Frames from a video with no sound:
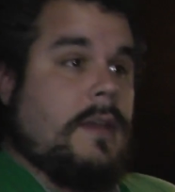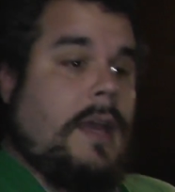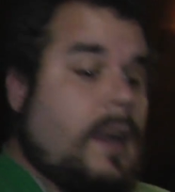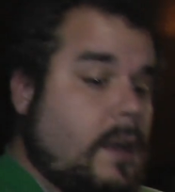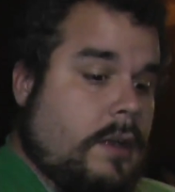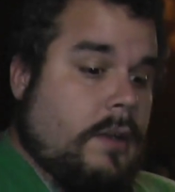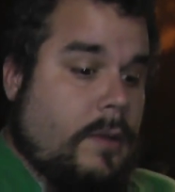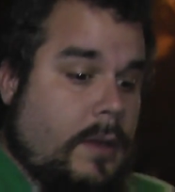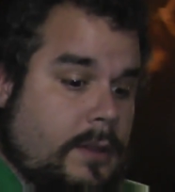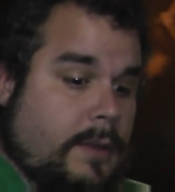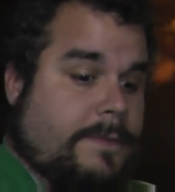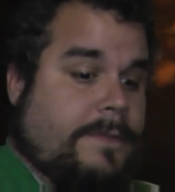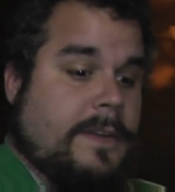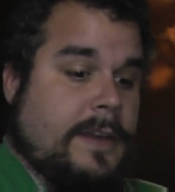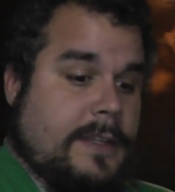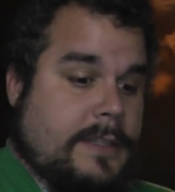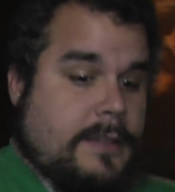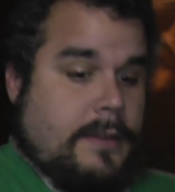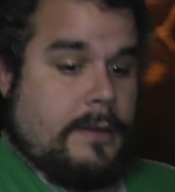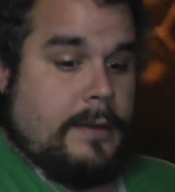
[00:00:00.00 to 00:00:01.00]
So I don't know what the
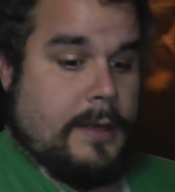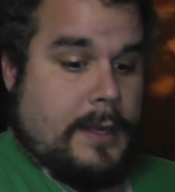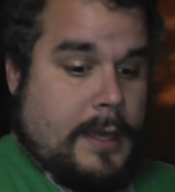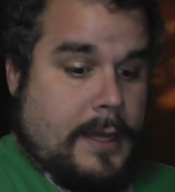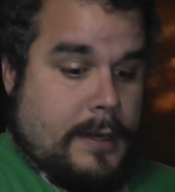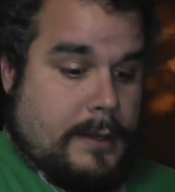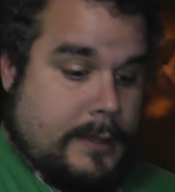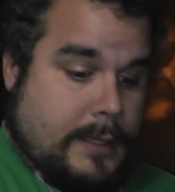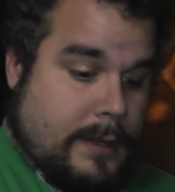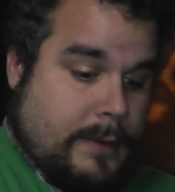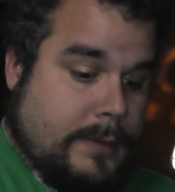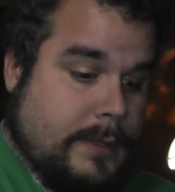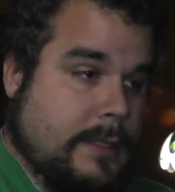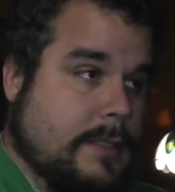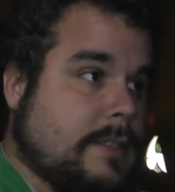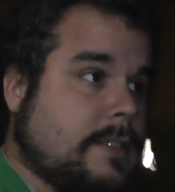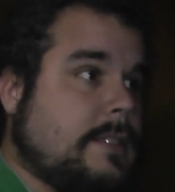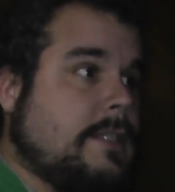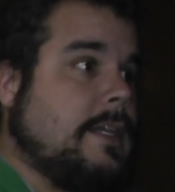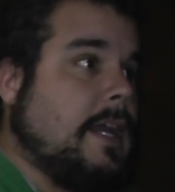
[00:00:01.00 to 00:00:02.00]
frig's going on out there with
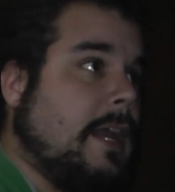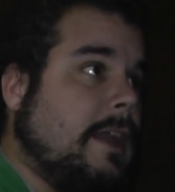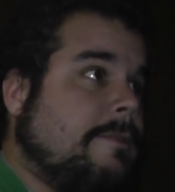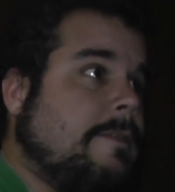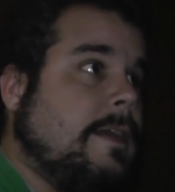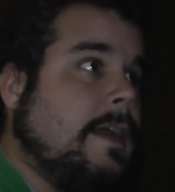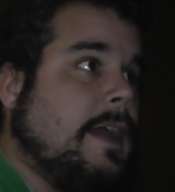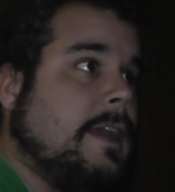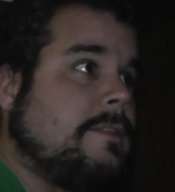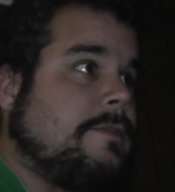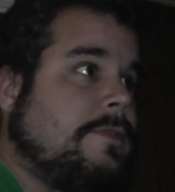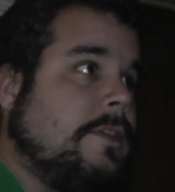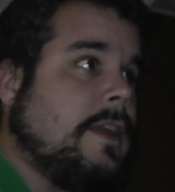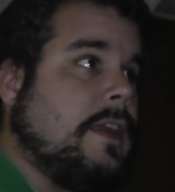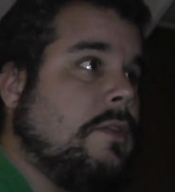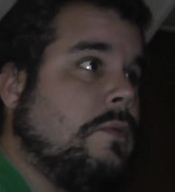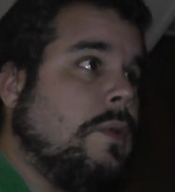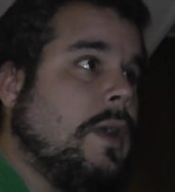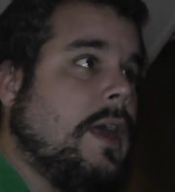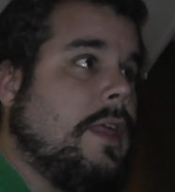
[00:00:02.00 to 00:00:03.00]
this kife ass
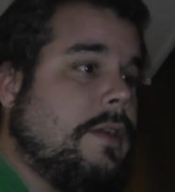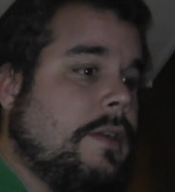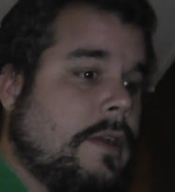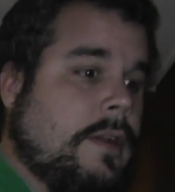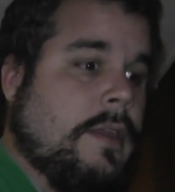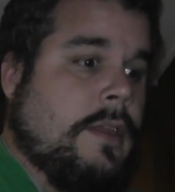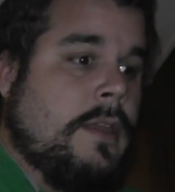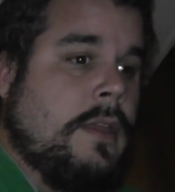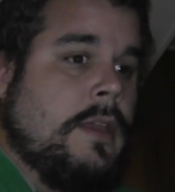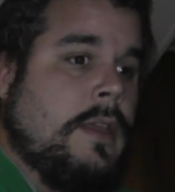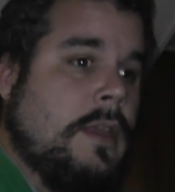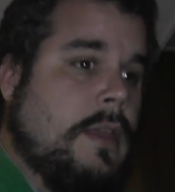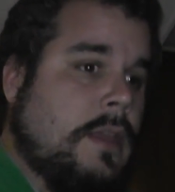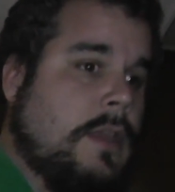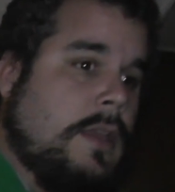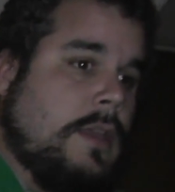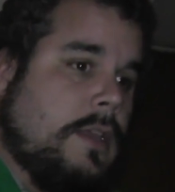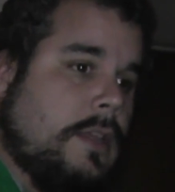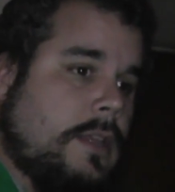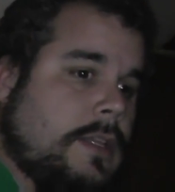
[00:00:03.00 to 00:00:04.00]
friggin' weather
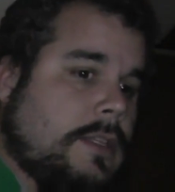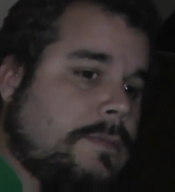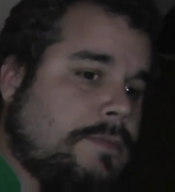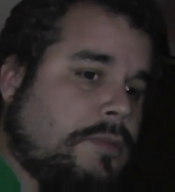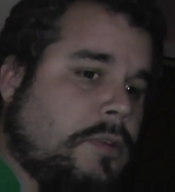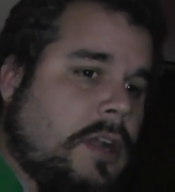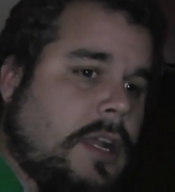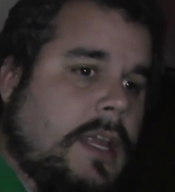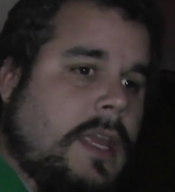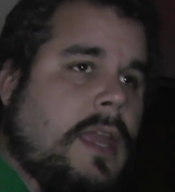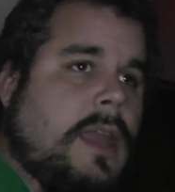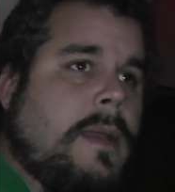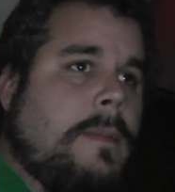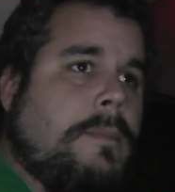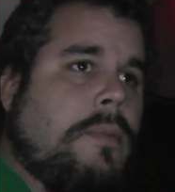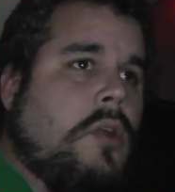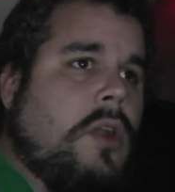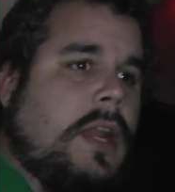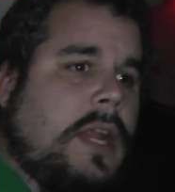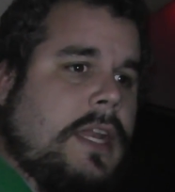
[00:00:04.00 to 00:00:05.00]
pretty,
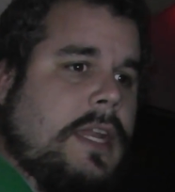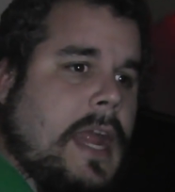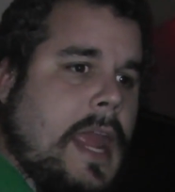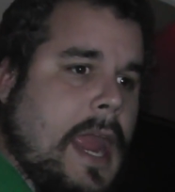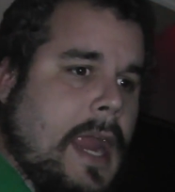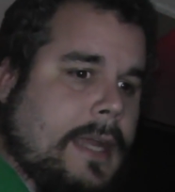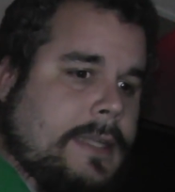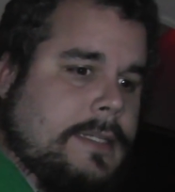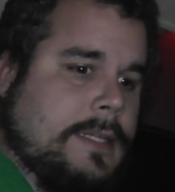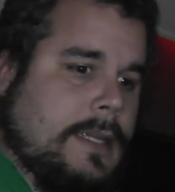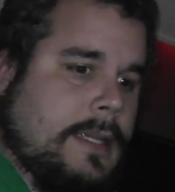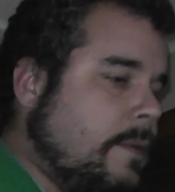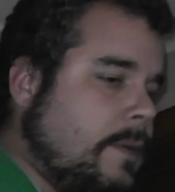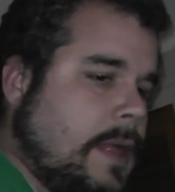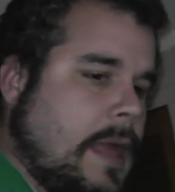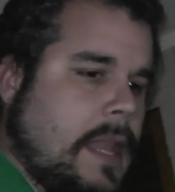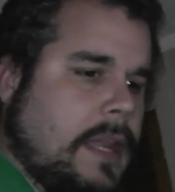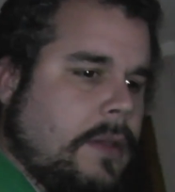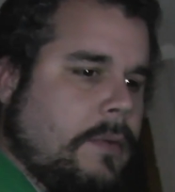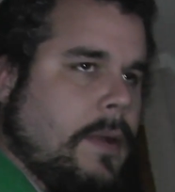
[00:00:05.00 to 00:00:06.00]
pretty danked.
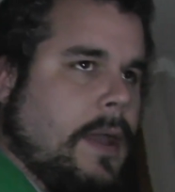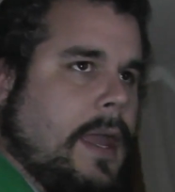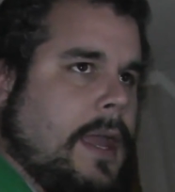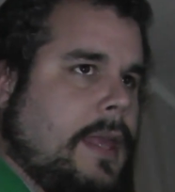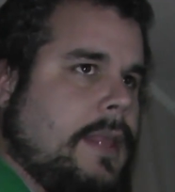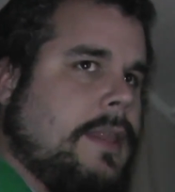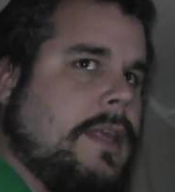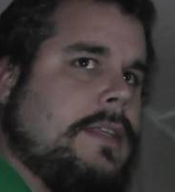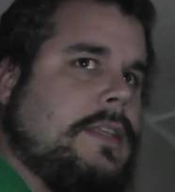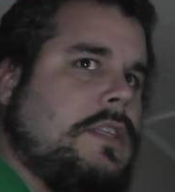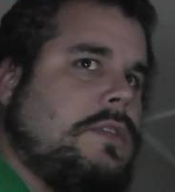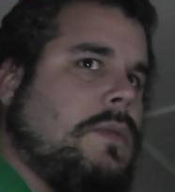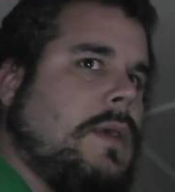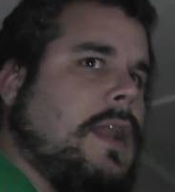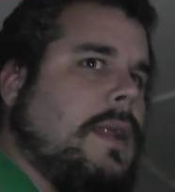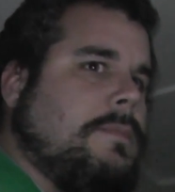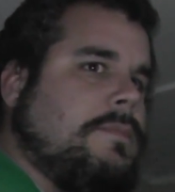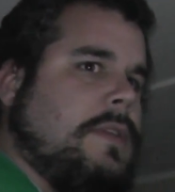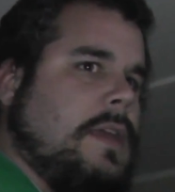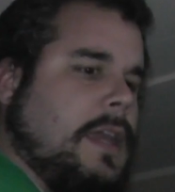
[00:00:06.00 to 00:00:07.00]
Well, anyway, this is
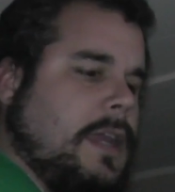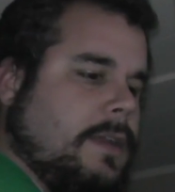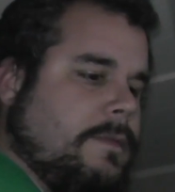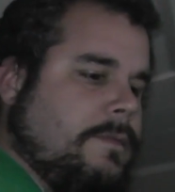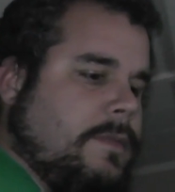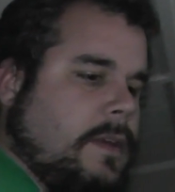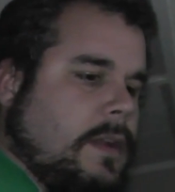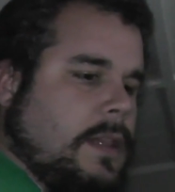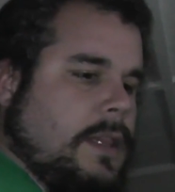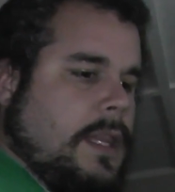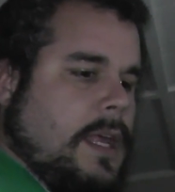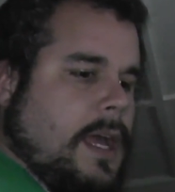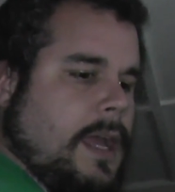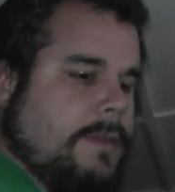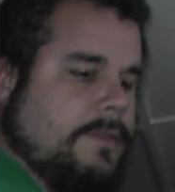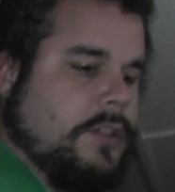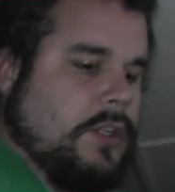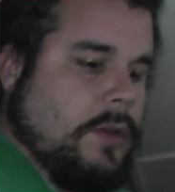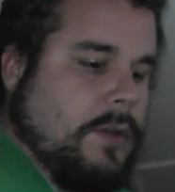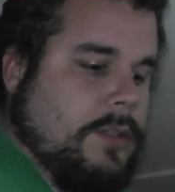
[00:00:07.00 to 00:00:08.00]
what I'm thinking for the
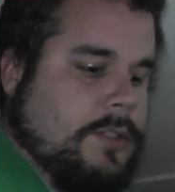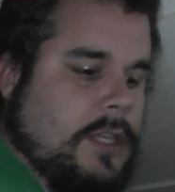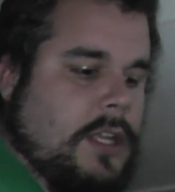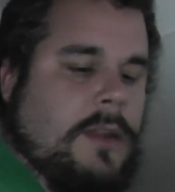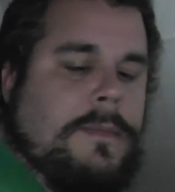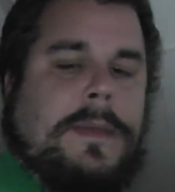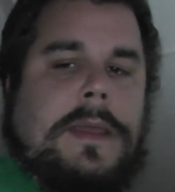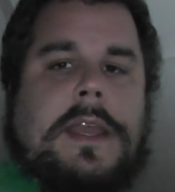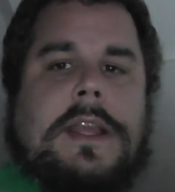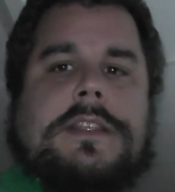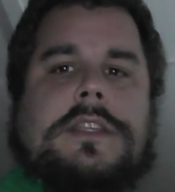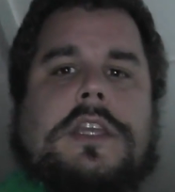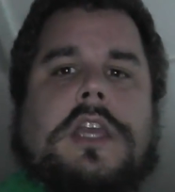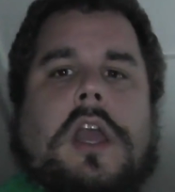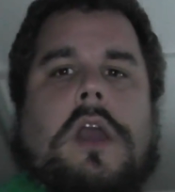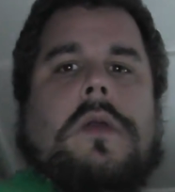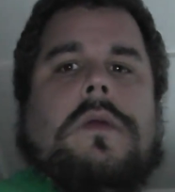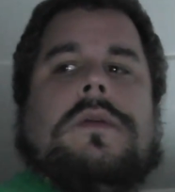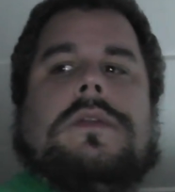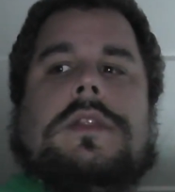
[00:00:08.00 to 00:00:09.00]
live show. It's gonna be, it's a
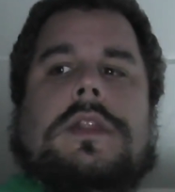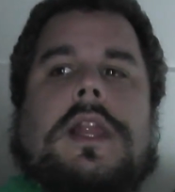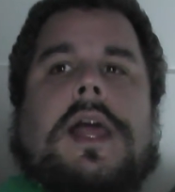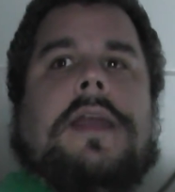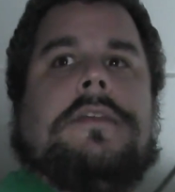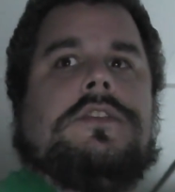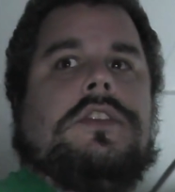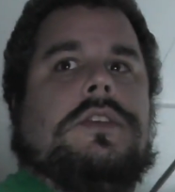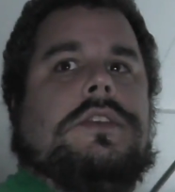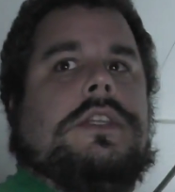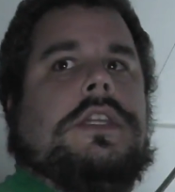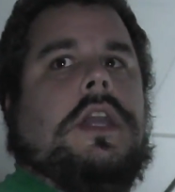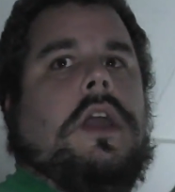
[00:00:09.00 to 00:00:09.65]
go. The live show's a